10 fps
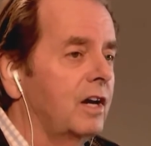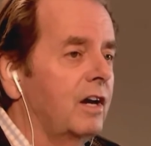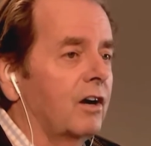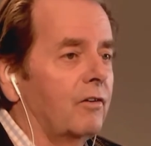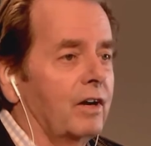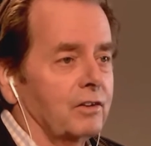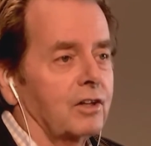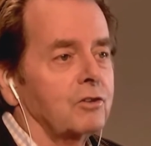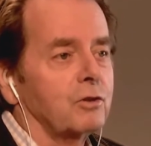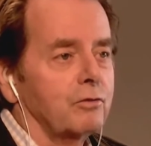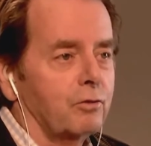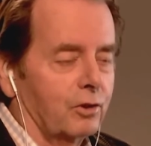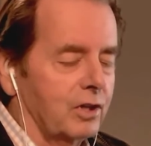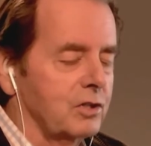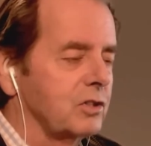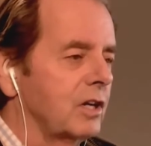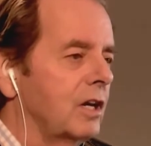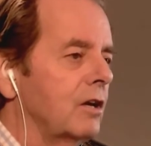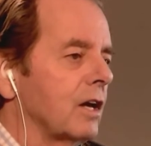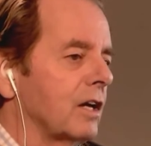around the country for us.
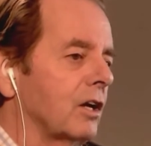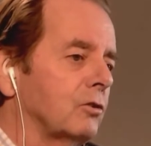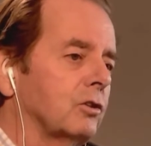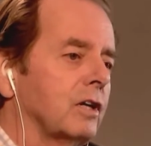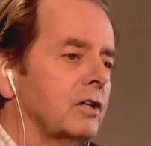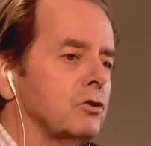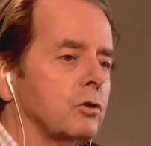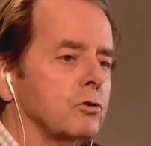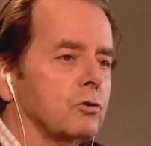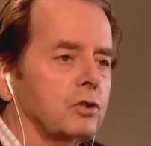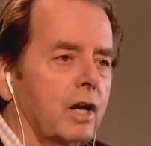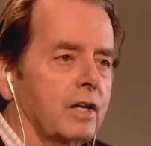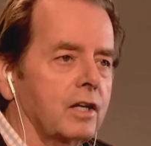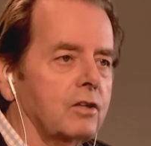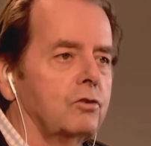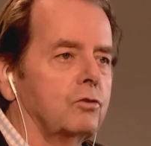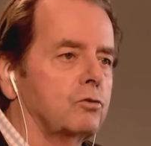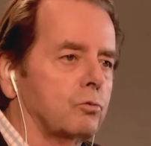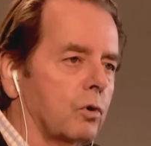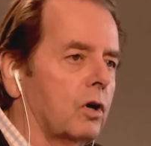And I also got George Osaki to
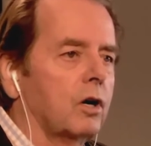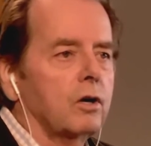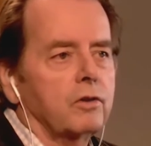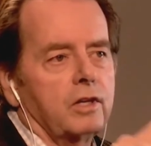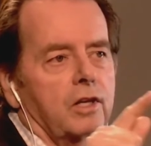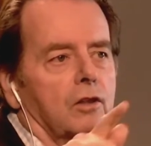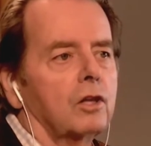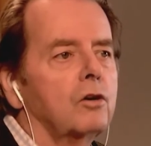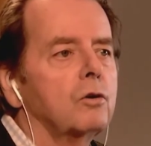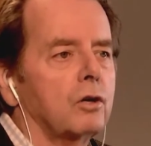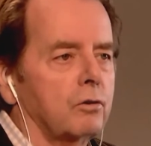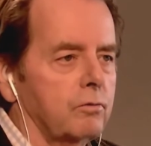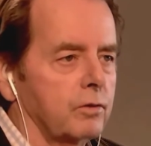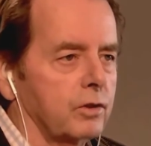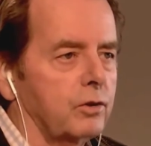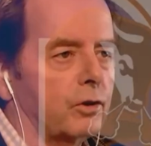draw the logo for the Durham